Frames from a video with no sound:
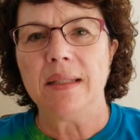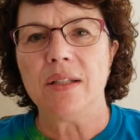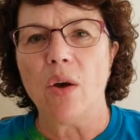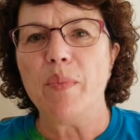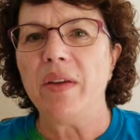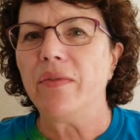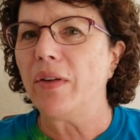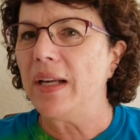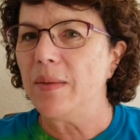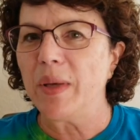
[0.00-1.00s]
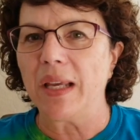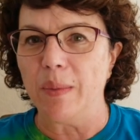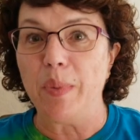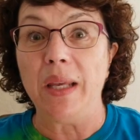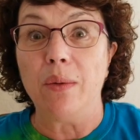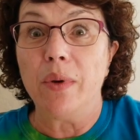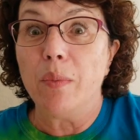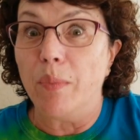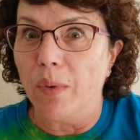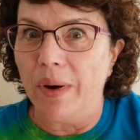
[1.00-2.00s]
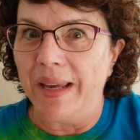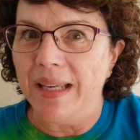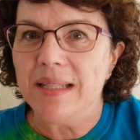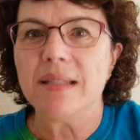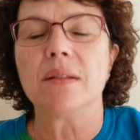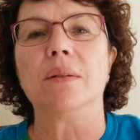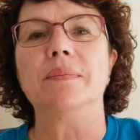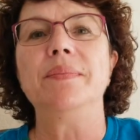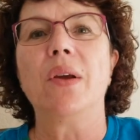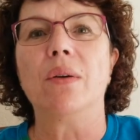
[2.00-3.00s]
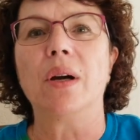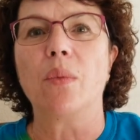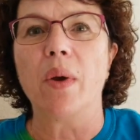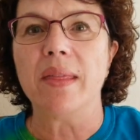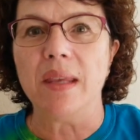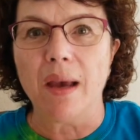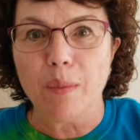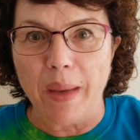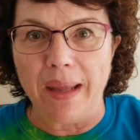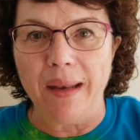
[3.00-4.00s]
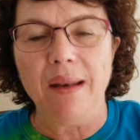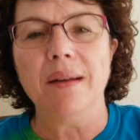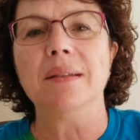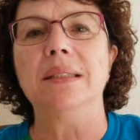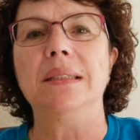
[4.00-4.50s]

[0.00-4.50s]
Don't be afraid to compete with boys or with young men,